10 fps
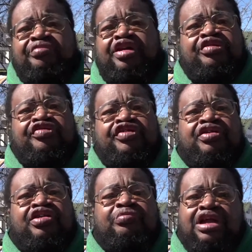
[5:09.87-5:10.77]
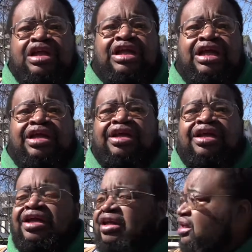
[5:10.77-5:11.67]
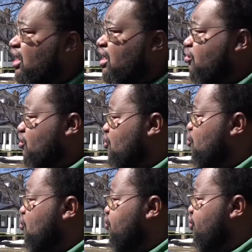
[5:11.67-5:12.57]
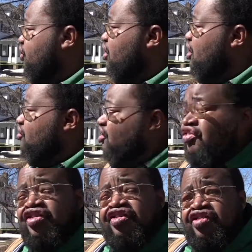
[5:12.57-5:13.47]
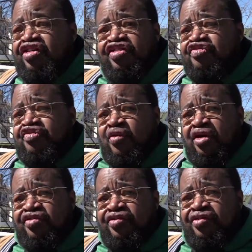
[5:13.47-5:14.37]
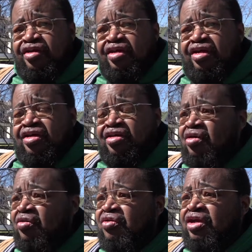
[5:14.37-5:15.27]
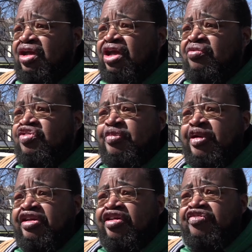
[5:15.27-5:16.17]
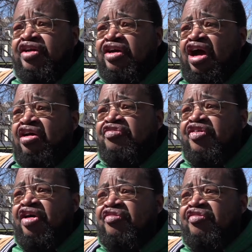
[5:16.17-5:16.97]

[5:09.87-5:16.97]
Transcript: It makes me feel humiliated that they would use this is excessive force, you know, irrespective of